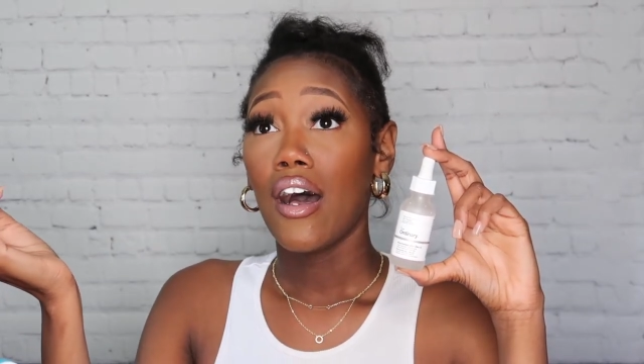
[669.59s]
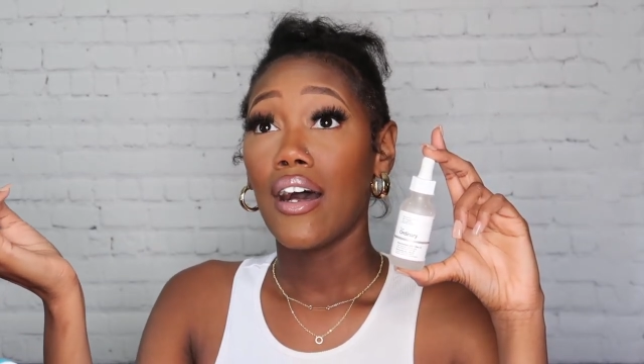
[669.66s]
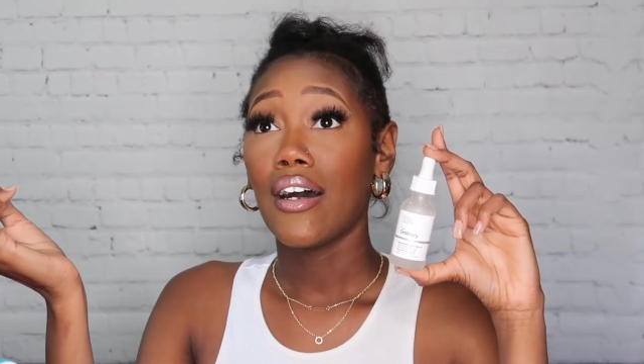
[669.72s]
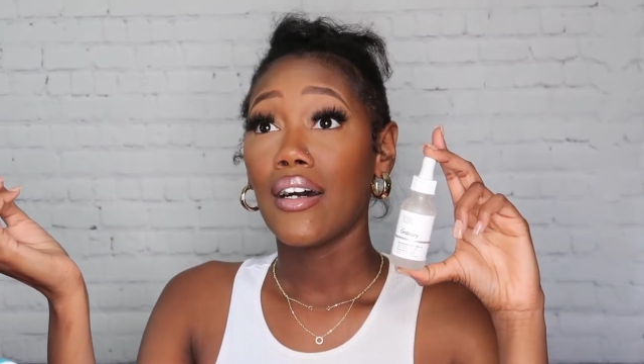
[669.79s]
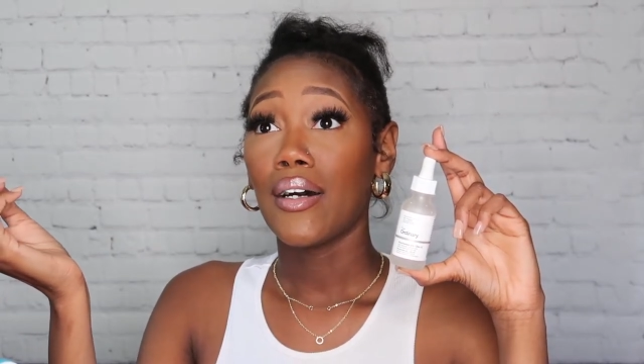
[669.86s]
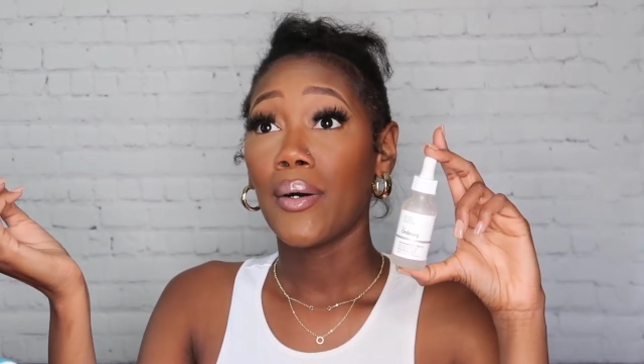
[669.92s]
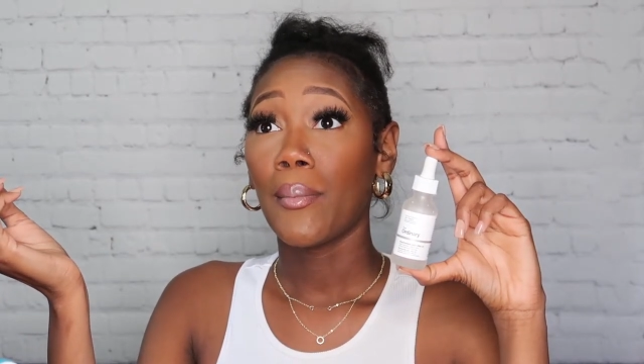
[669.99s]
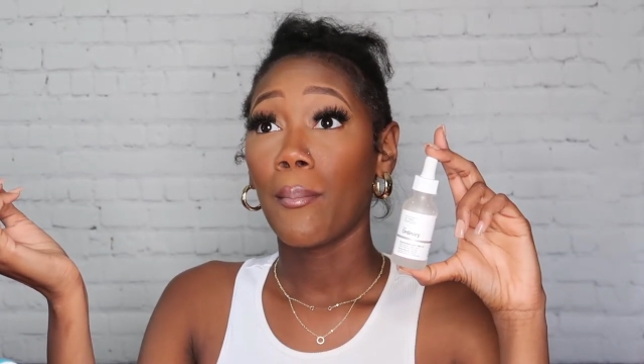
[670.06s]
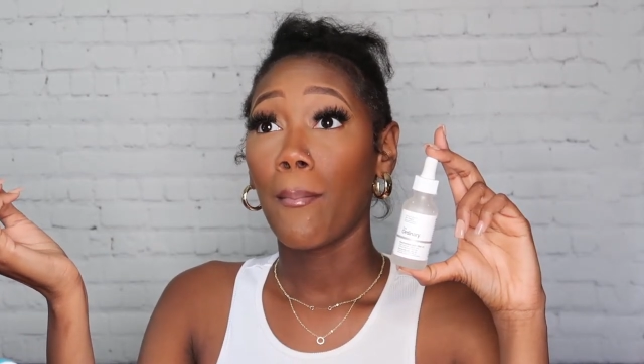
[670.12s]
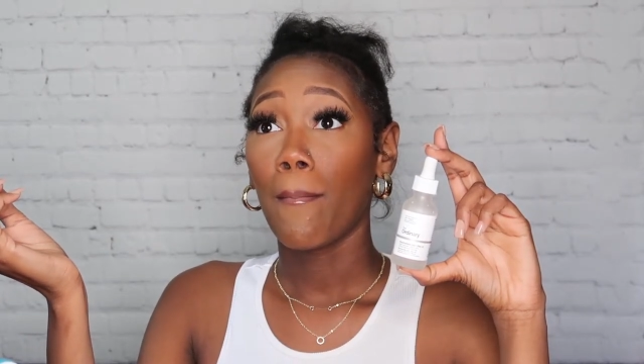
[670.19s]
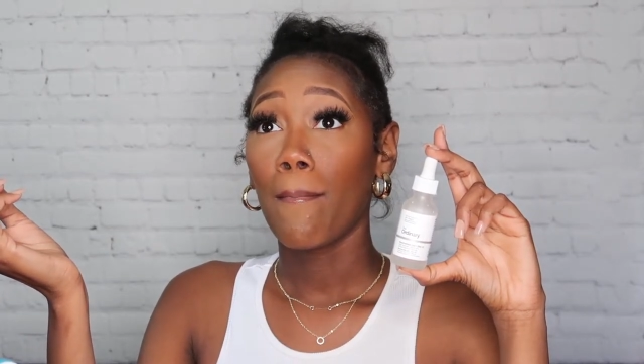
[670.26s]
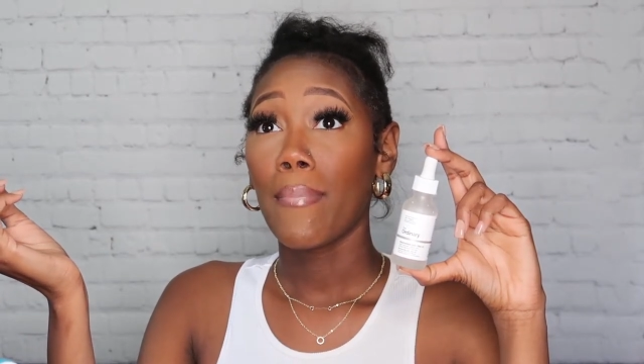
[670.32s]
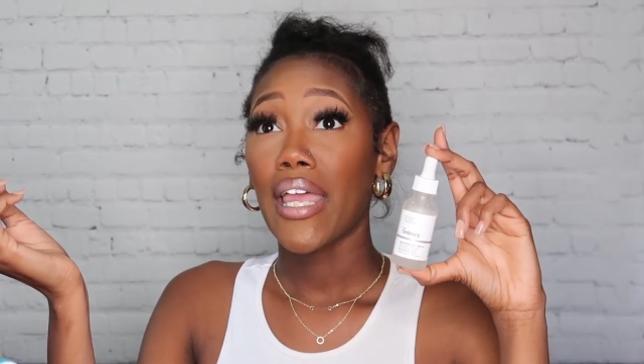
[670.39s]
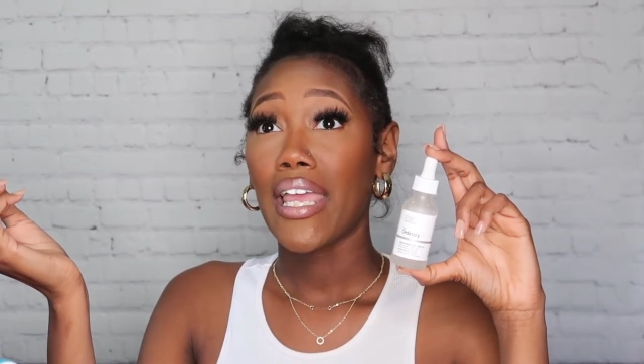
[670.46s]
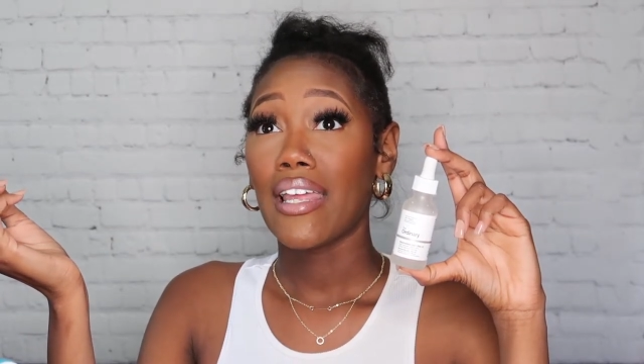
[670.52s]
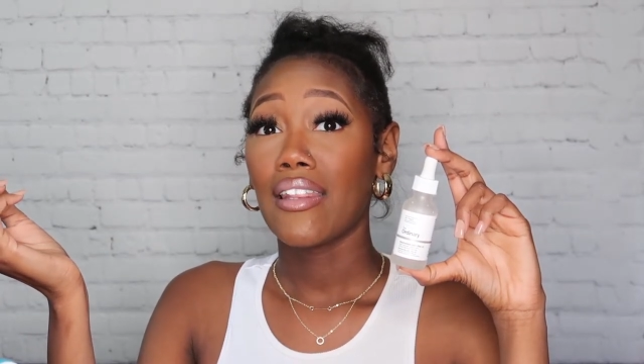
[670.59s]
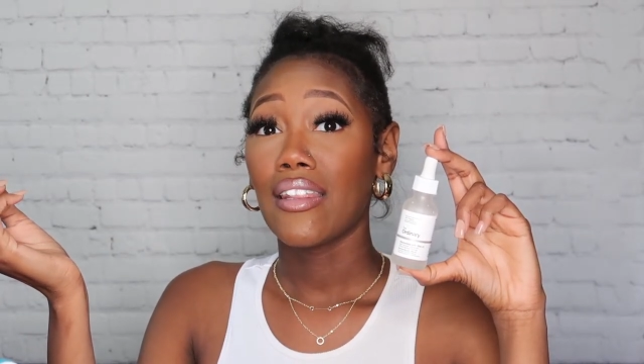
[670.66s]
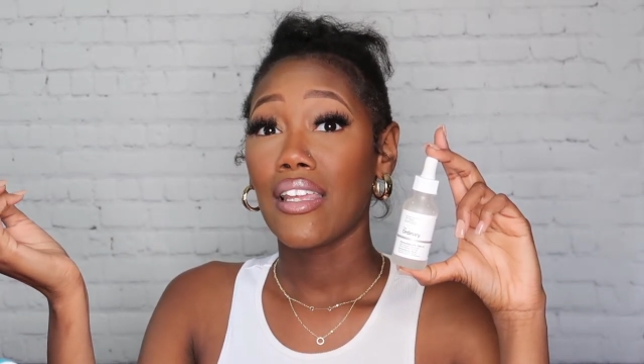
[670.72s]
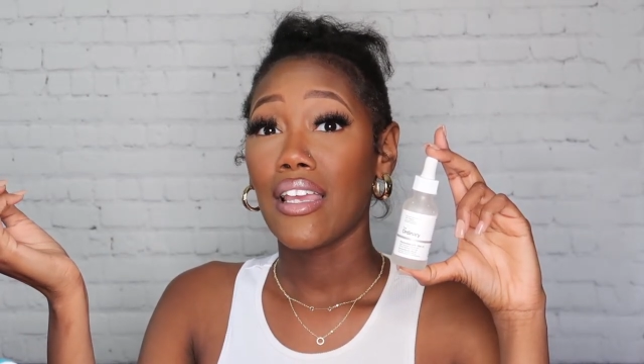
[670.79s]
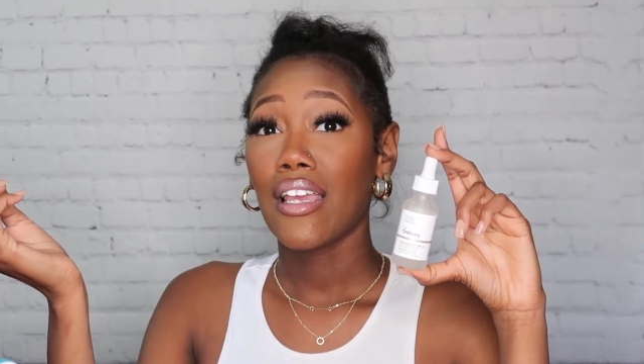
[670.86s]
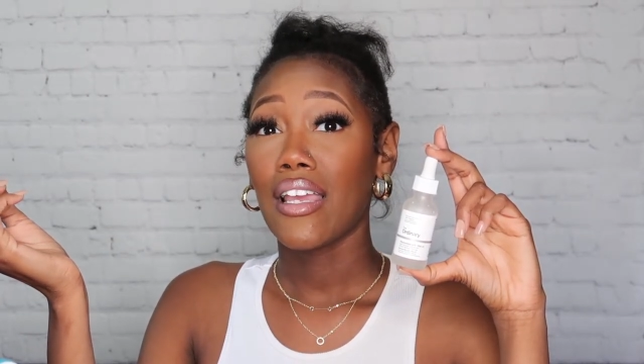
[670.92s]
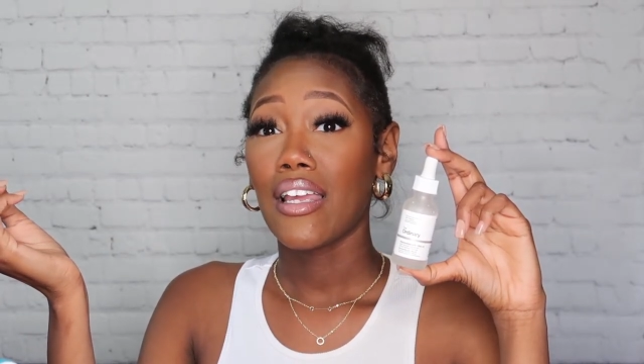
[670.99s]
And
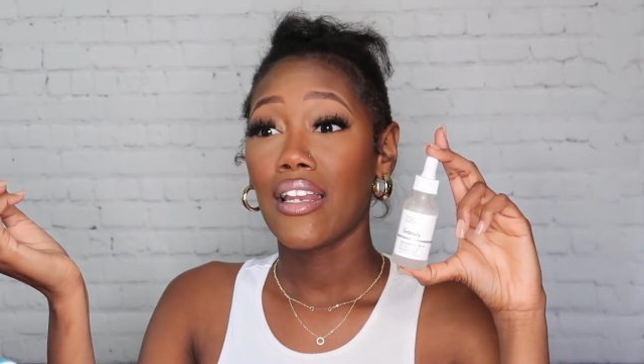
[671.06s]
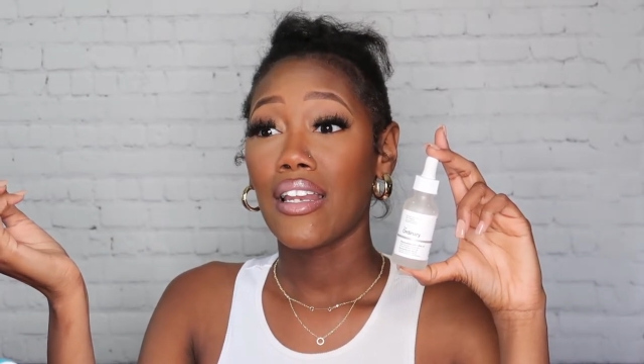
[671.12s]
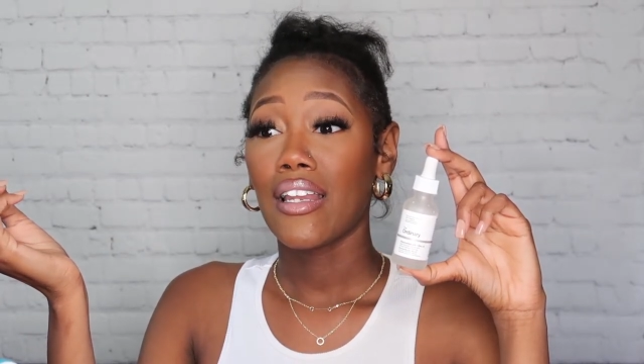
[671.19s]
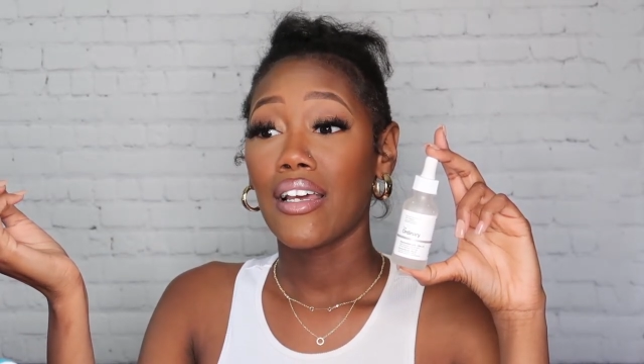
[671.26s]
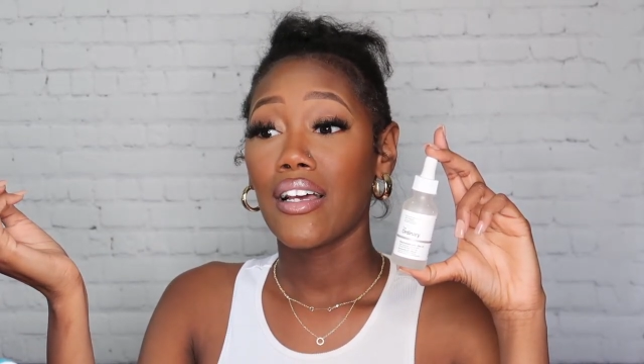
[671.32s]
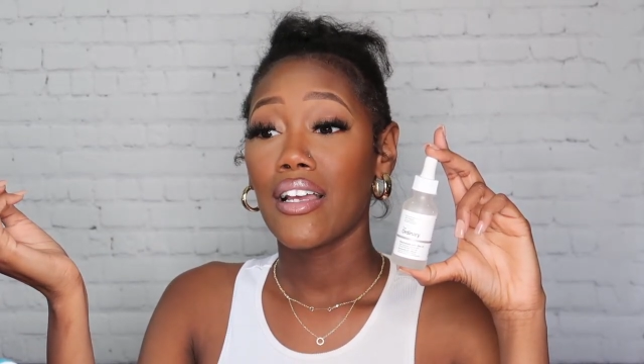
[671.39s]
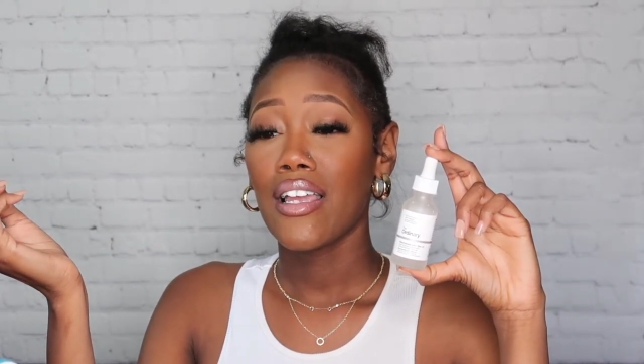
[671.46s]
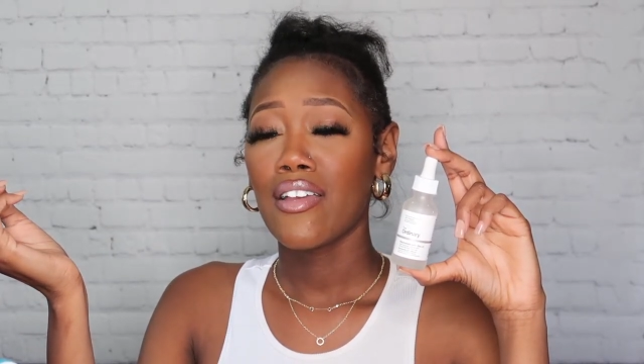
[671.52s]
then,